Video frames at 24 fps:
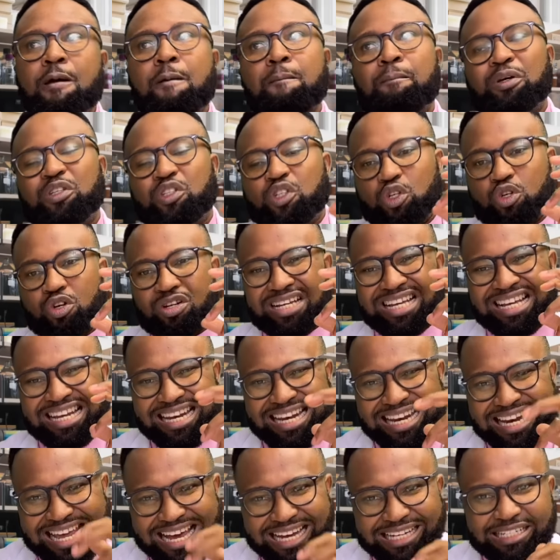but you're not
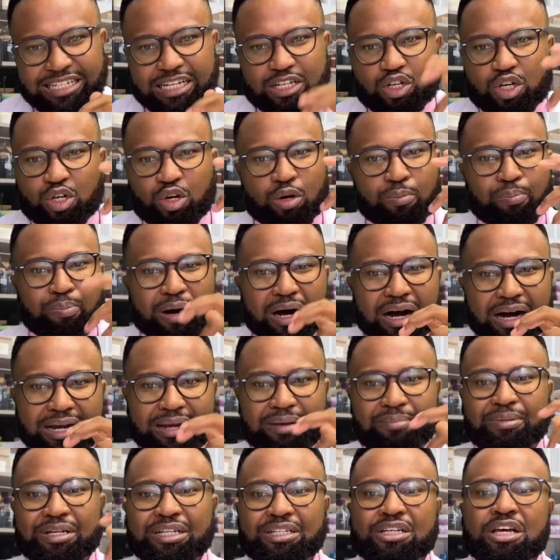elected, you're not
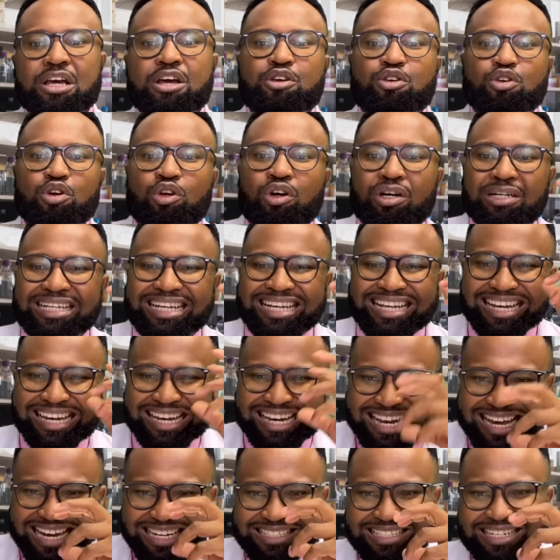parliament, you're not
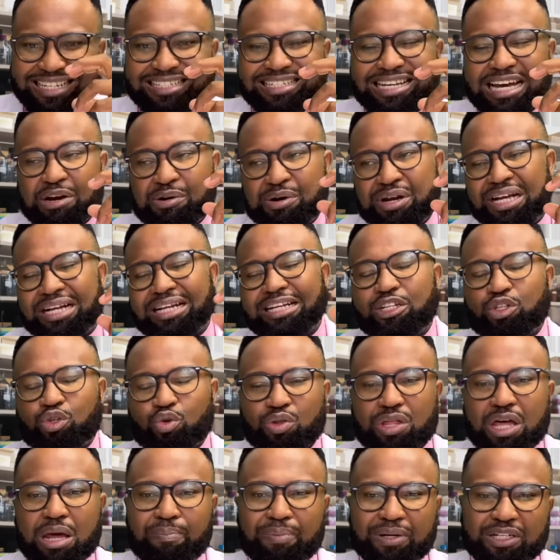elected directly to
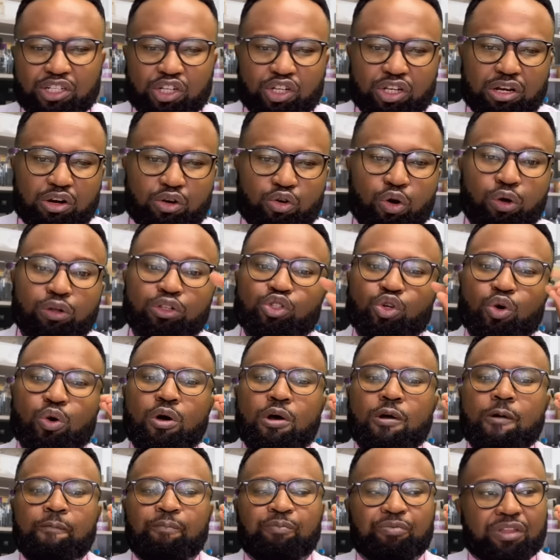that particular role. So
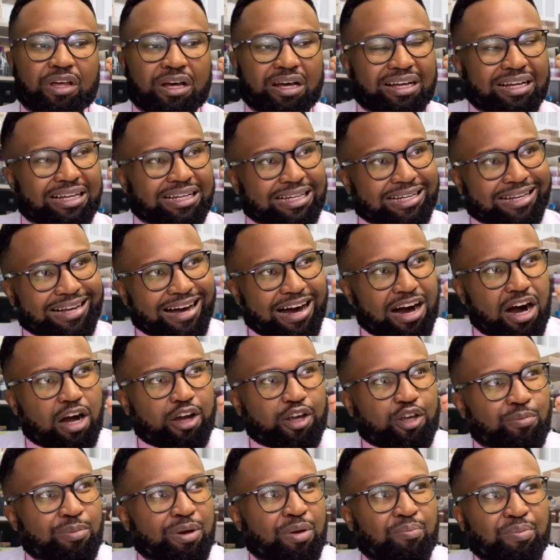the
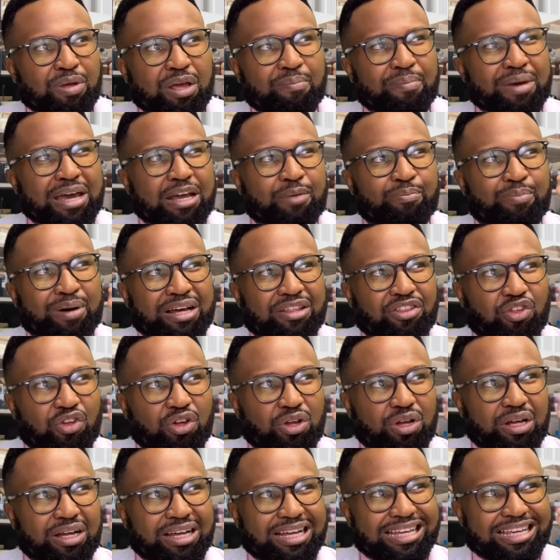argument being made by
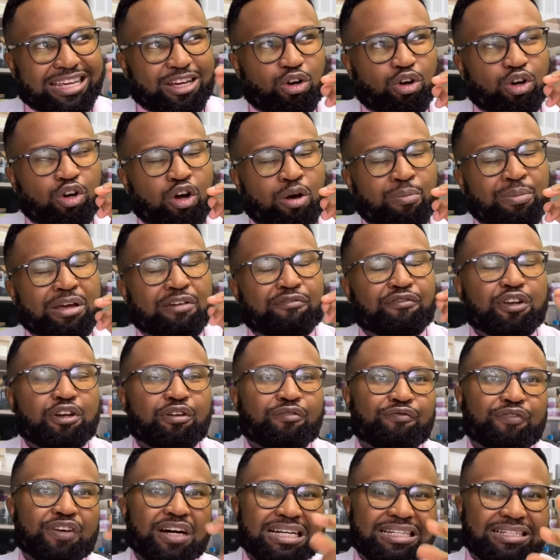the economic freedom
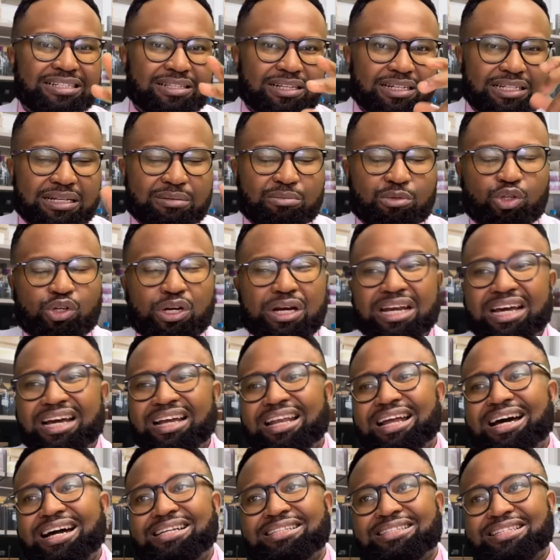fighters, the Democratic
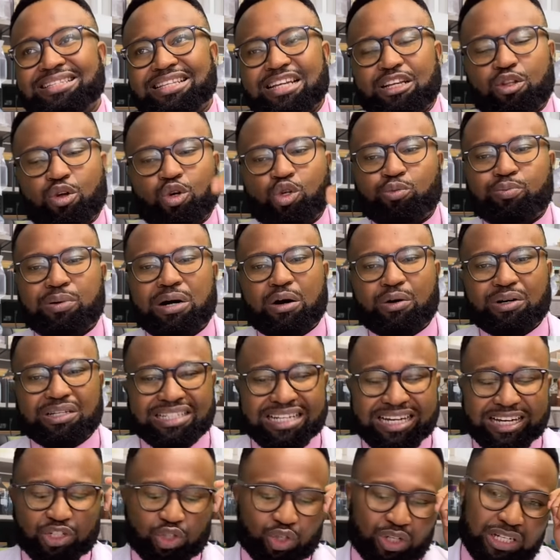Alliance, is that those powers
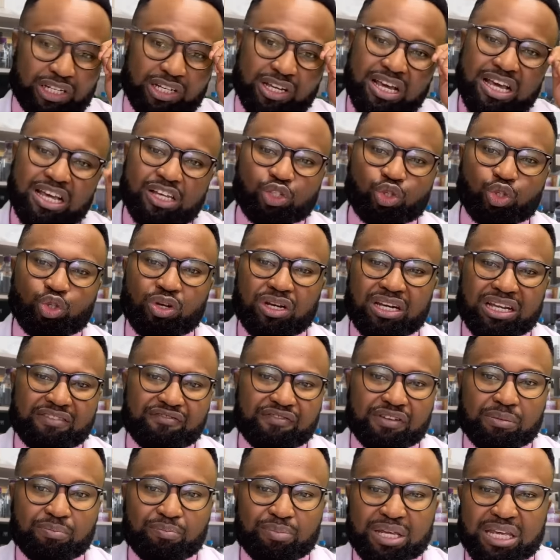actually should not
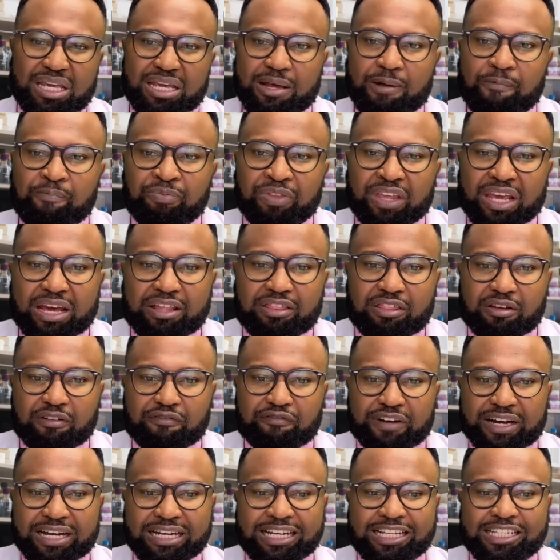even be in the
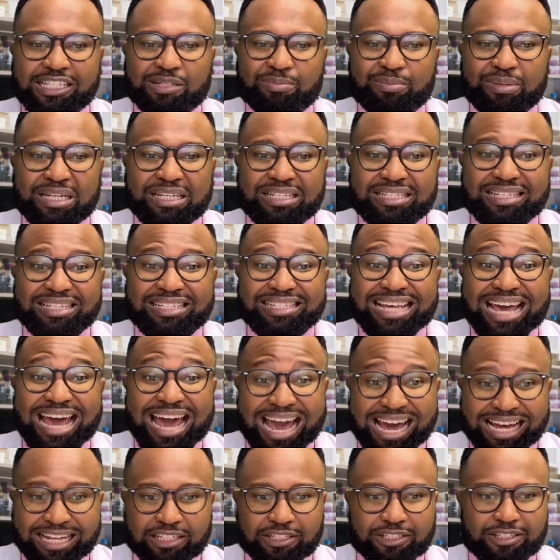finance minister's
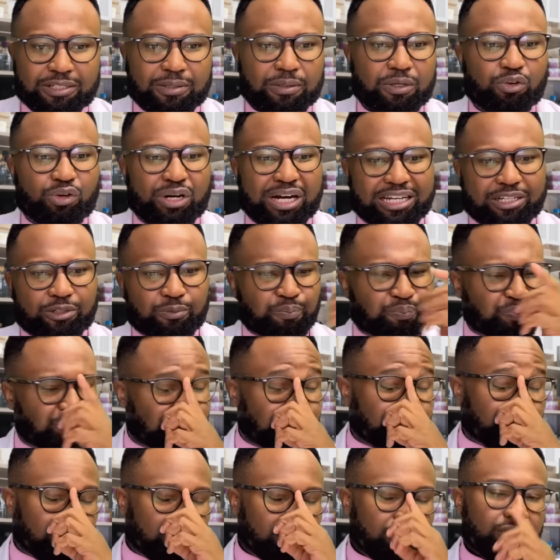hands, right?
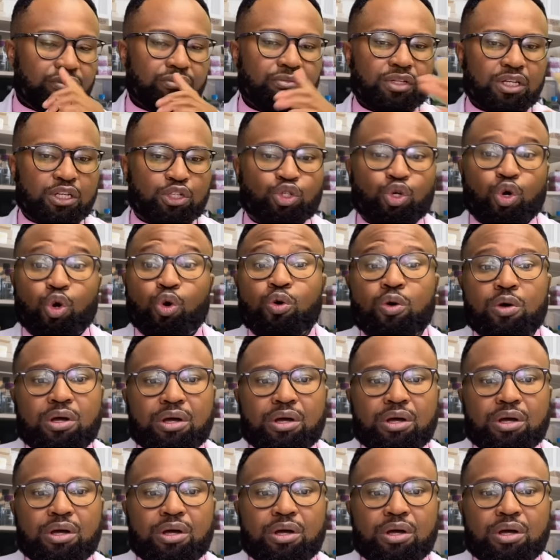So